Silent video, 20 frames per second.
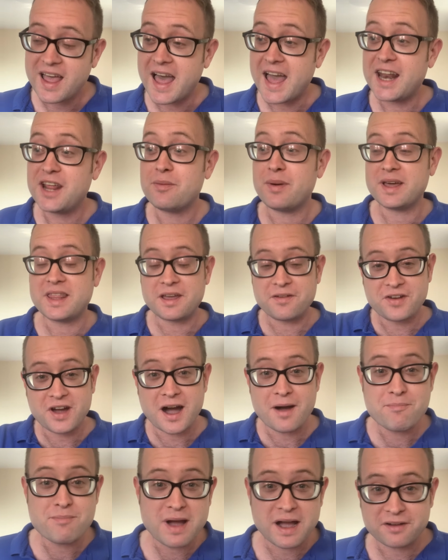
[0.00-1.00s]
Anyway, they've
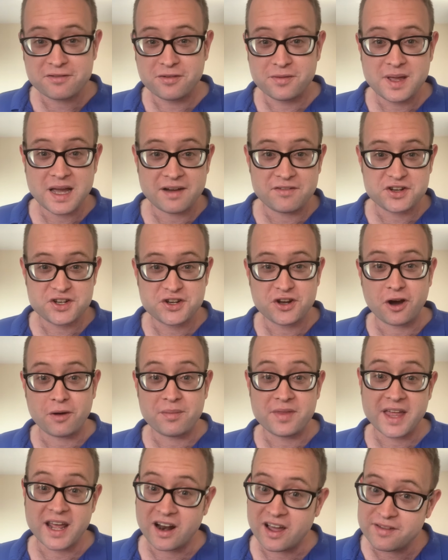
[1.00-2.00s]
come back from the other shop
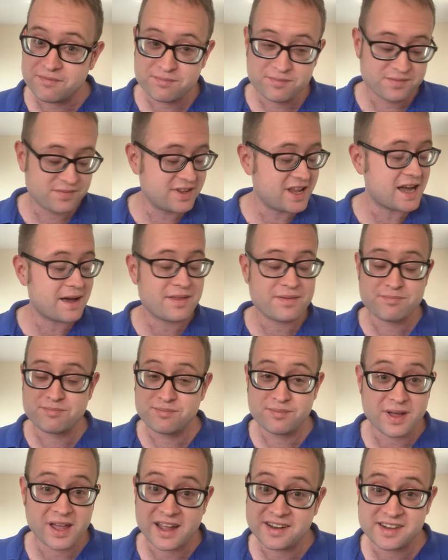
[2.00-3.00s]
and they're like, yeah,
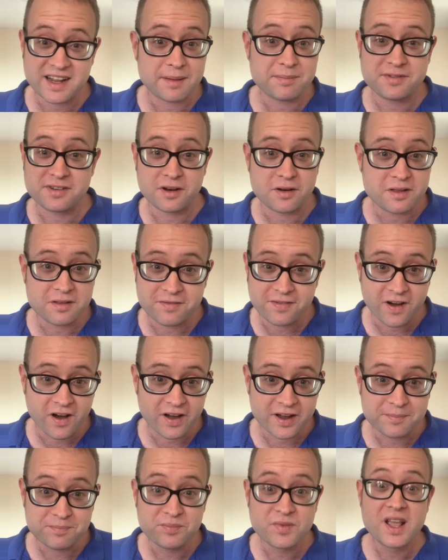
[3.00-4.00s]
that's absolutely
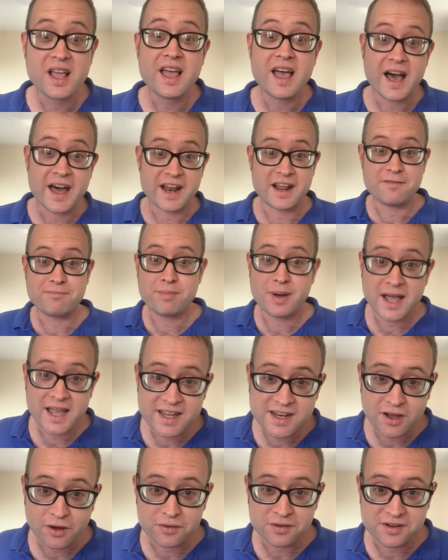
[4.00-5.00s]
fine. And they've
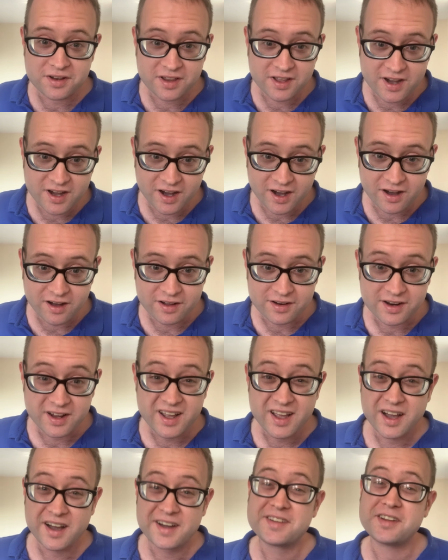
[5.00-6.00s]
paid it onto the card
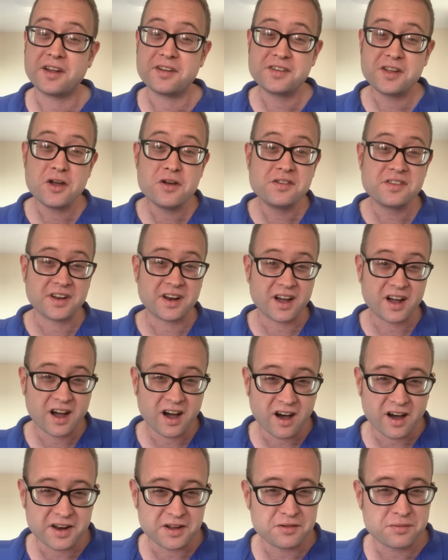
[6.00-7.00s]
because I was using a
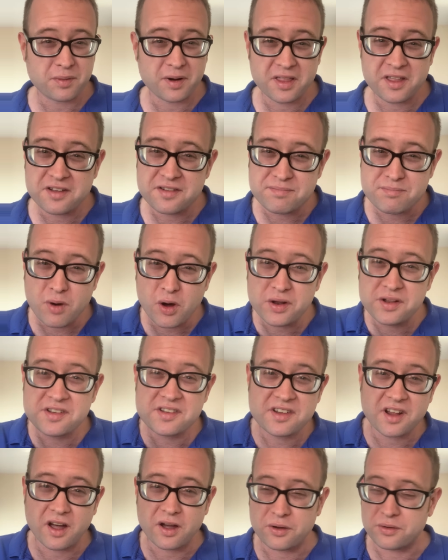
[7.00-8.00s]
card. It was one of those
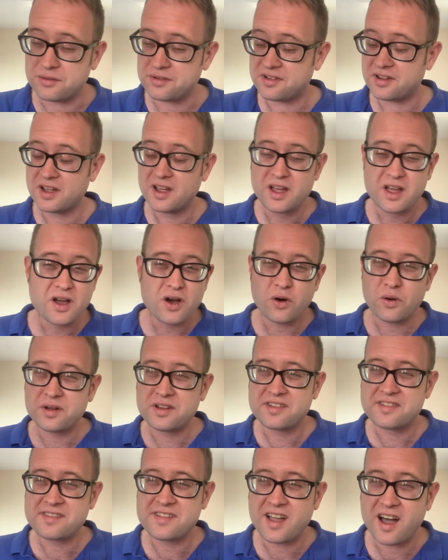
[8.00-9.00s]
Monzos or
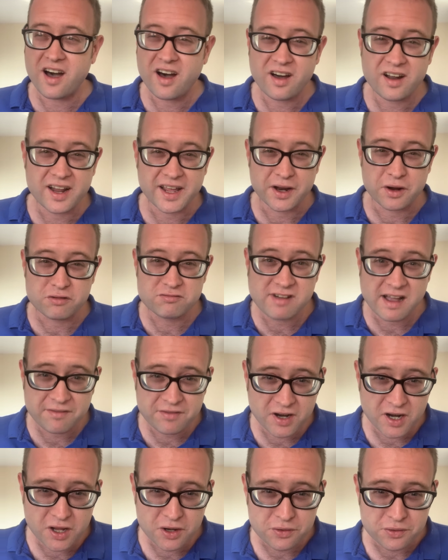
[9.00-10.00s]
Starlin or
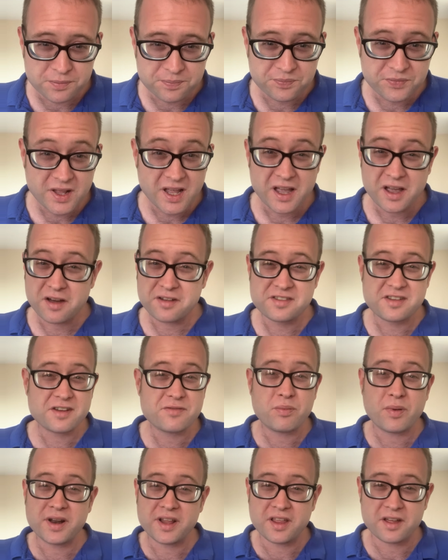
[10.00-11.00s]
Revolut. It's
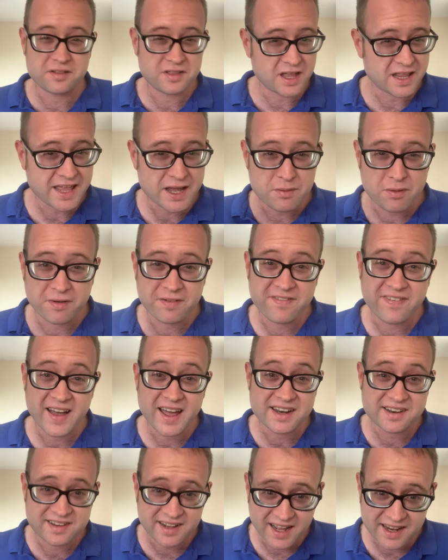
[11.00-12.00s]
just one of those, they were
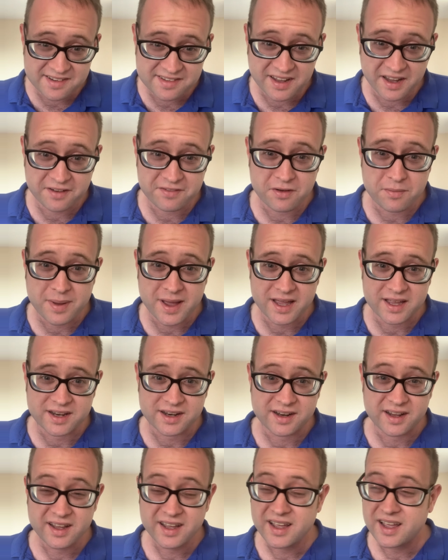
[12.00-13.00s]
fantastic for
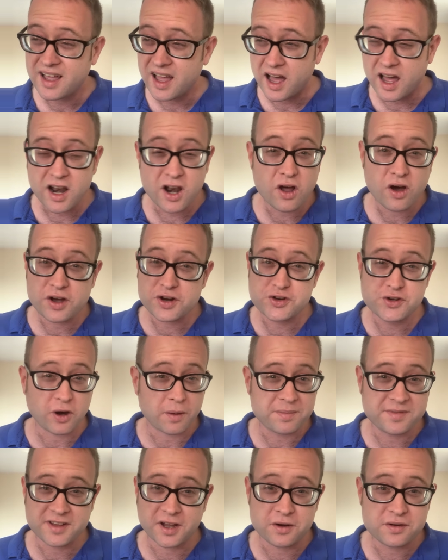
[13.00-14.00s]
betting. A lot of
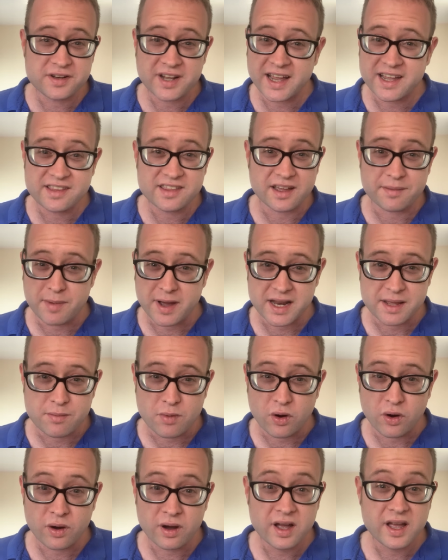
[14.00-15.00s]
shops don't take them
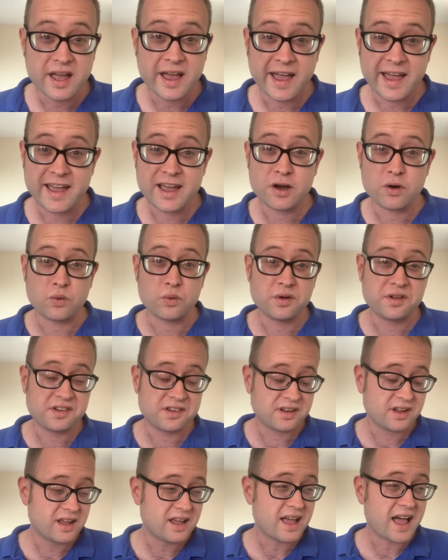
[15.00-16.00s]
anymore. Hills,
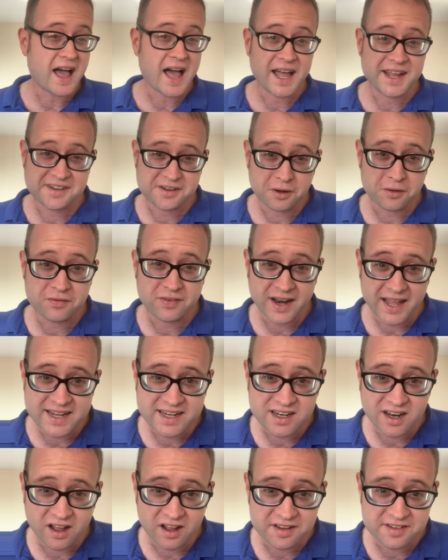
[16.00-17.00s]
as of
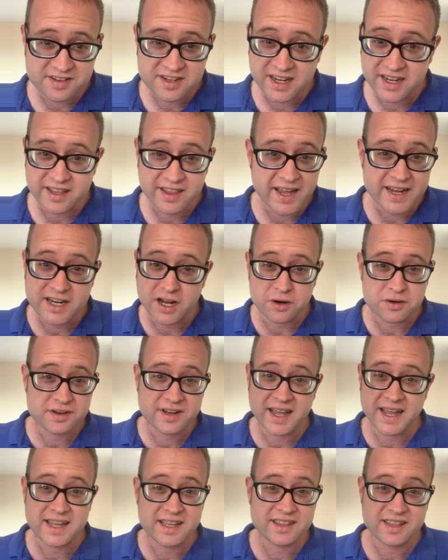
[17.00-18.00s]
late last year, they
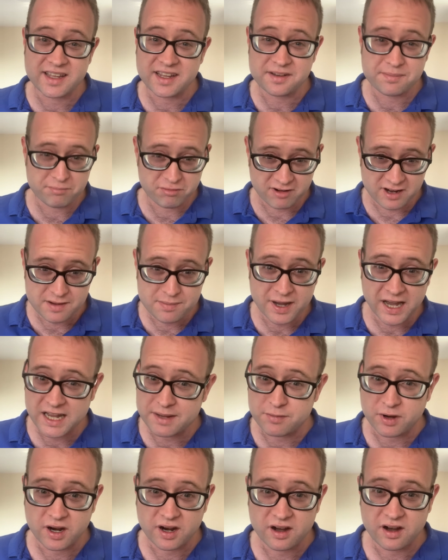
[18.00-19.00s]
don't take these
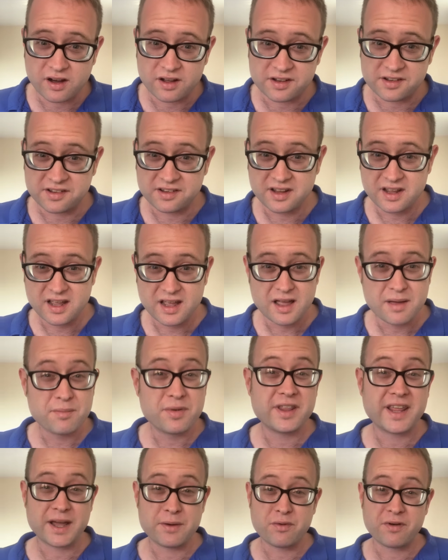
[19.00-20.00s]
prepayment cards,
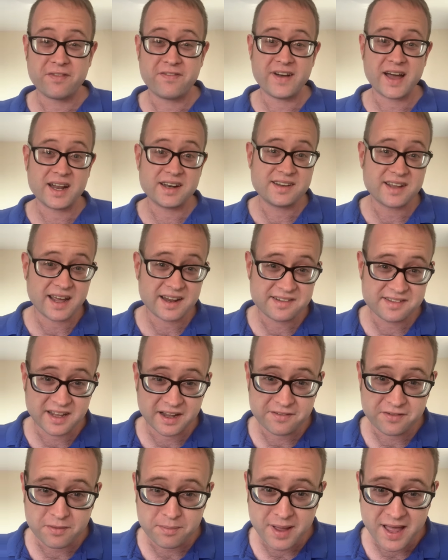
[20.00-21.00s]
but they were
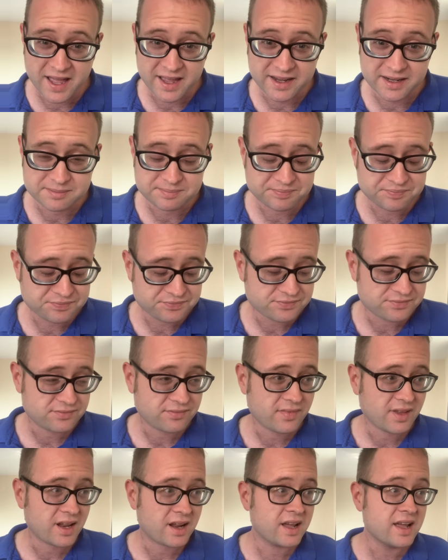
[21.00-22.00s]
fantastic for betting.
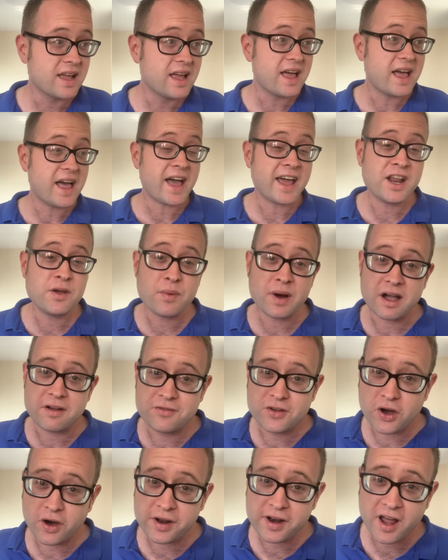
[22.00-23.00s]
Anyway,
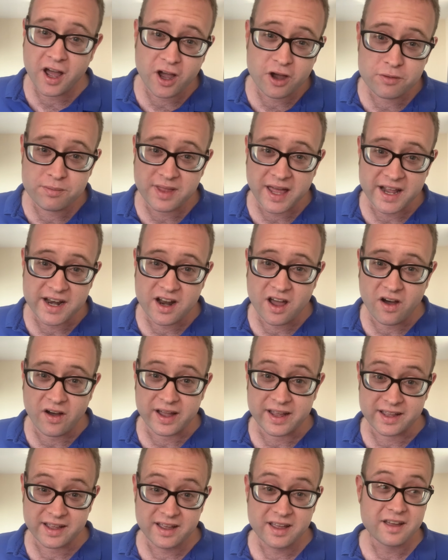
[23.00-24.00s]
I've gone home that
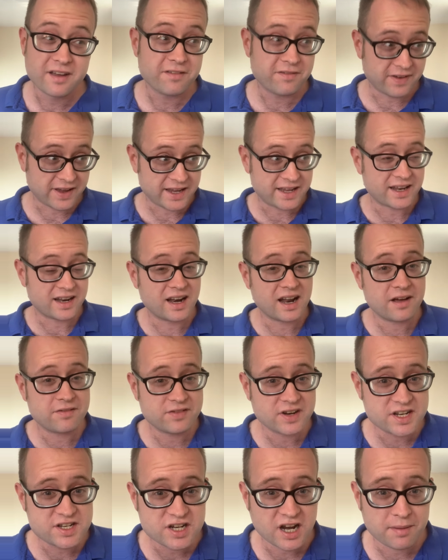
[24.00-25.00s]
night thinking
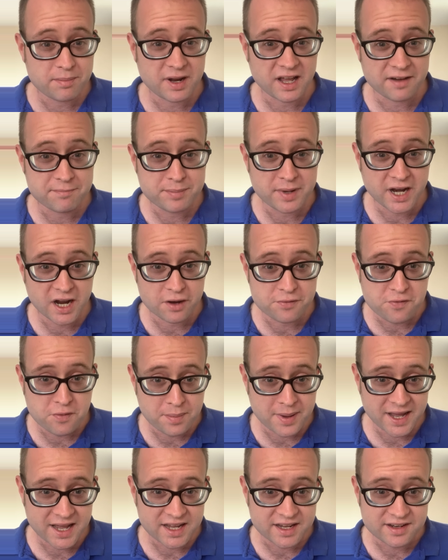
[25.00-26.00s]
lovely jubbly, I've been
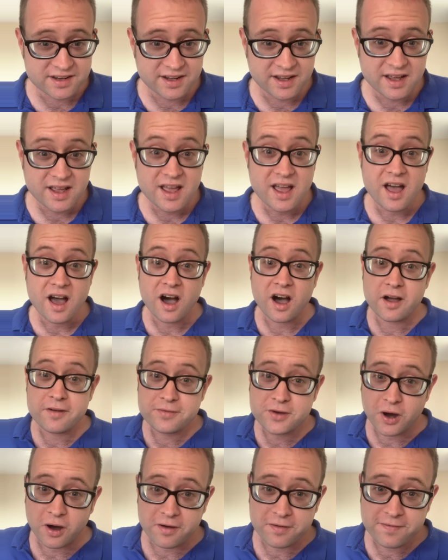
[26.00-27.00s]
overpaid.
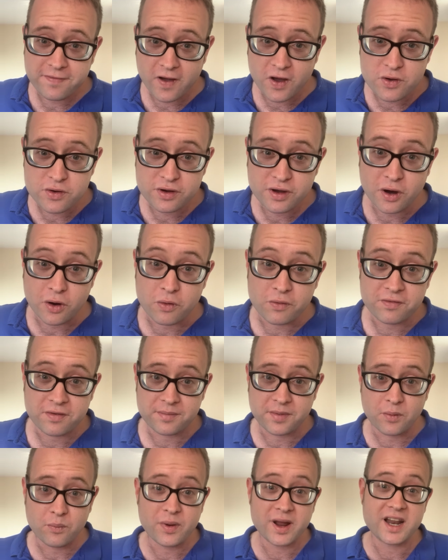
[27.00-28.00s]
I've got a phone call
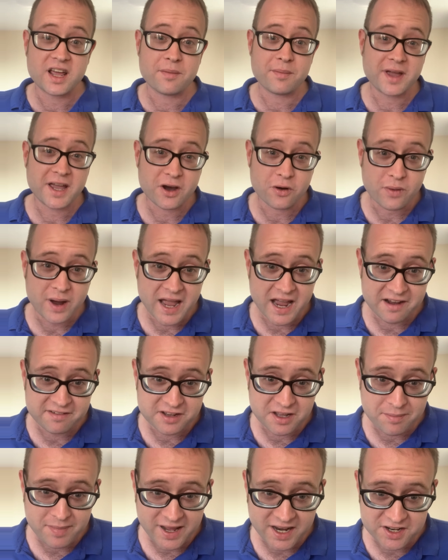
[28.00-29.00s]
from the William Hill
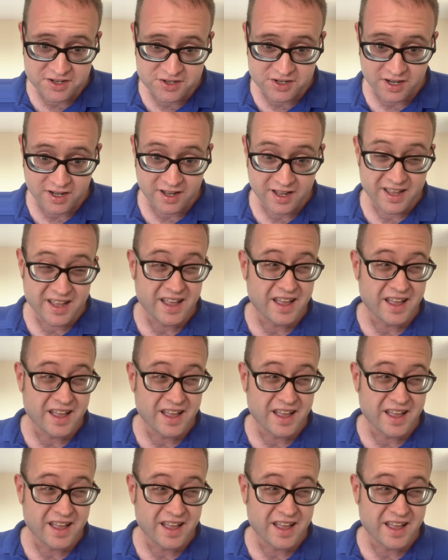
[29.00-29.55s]
area manager.